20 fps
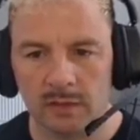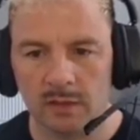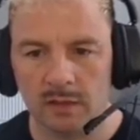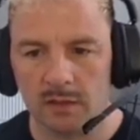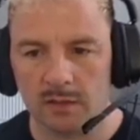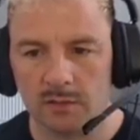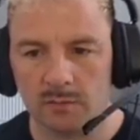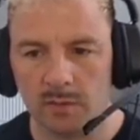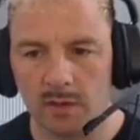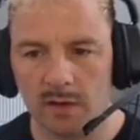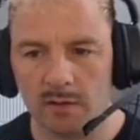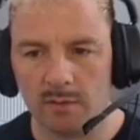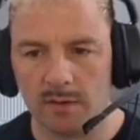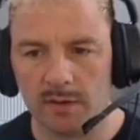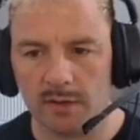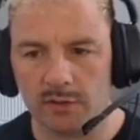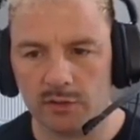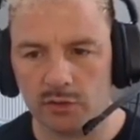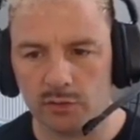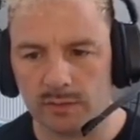because what I
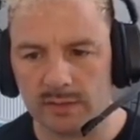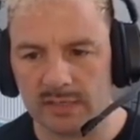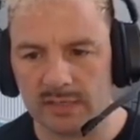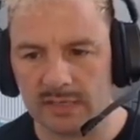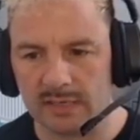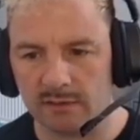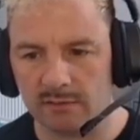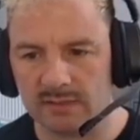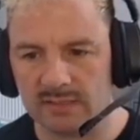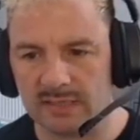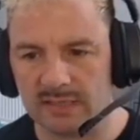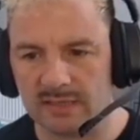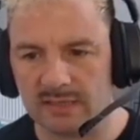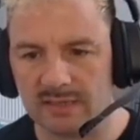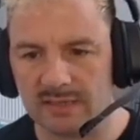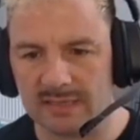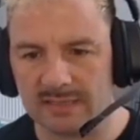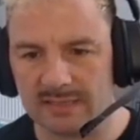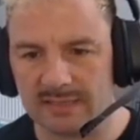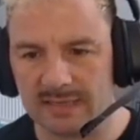want to do here is in
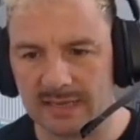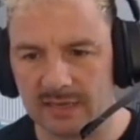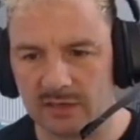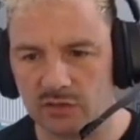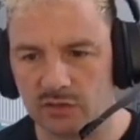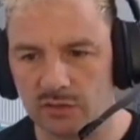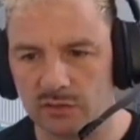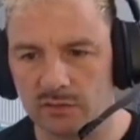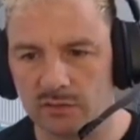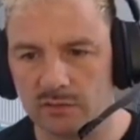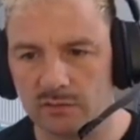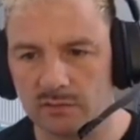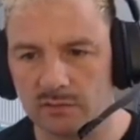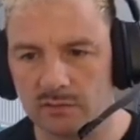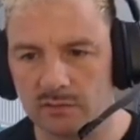this section,